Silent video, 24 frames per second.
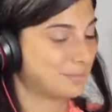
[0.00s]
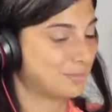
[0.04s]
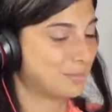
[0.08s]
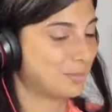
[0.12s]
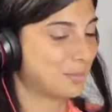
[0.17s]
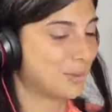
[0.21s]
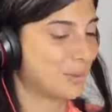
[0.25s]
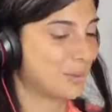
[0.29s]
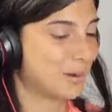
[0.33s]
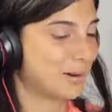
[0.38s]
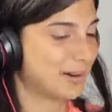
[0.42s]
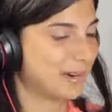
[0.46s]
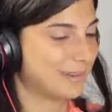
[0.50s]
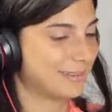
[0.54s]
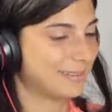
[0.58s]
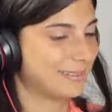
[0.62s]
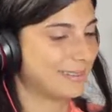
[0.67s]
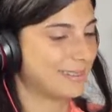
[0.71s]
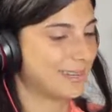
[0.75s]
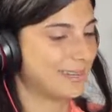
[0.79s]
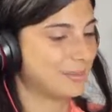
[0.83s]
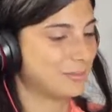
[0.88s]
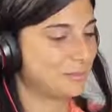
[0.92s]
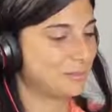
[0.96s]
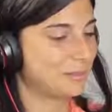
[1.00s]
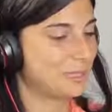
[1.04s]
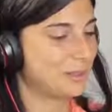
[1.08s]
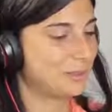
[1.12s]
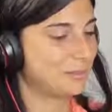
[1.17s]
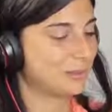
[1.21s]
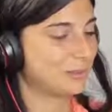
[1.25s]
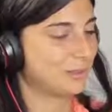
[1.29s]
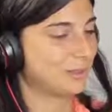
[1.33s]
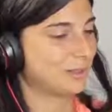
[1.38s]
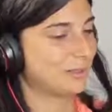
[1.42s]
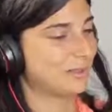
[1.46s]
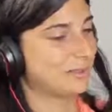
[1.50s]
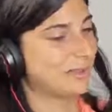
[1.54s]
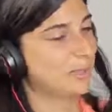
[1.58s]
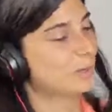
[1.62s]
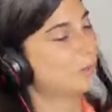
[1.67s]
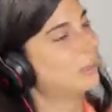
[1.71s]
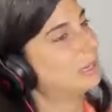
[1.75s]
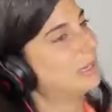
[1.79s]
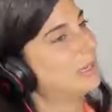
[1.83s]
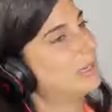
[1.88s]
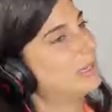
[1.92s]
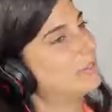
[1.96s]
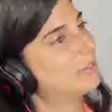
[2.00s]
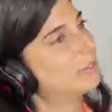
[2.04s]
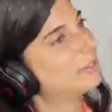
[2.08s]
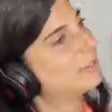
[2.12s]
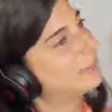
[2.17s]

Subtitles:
boring and that people look like weak and